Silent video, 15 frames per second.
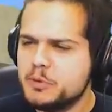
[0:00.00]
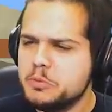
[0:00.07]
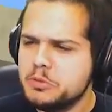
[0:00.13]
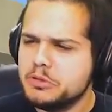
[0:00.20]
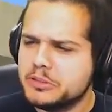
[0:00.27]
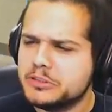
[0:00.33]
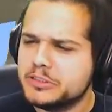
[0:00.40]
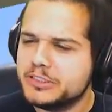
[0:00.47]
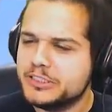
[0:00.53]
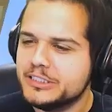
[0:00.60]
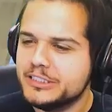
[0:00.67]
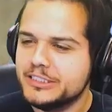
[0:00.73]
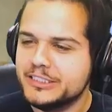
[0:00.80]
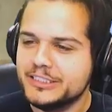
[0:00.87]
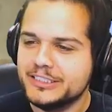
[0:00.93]
Get
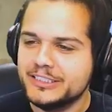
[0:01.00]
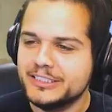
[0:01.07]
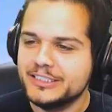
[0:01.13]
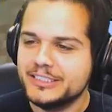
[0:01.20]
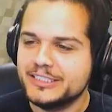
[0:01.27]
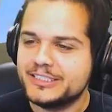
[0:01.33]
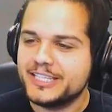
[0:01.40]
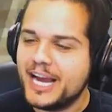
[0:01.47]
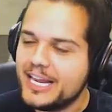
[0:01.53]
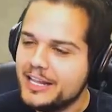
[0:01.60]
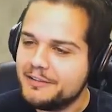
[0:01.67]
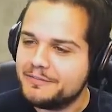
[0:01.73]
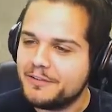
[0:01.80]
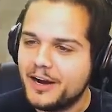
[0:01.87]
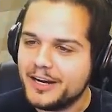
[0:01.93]
boomeranged
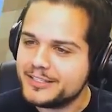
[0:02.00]
again! See, I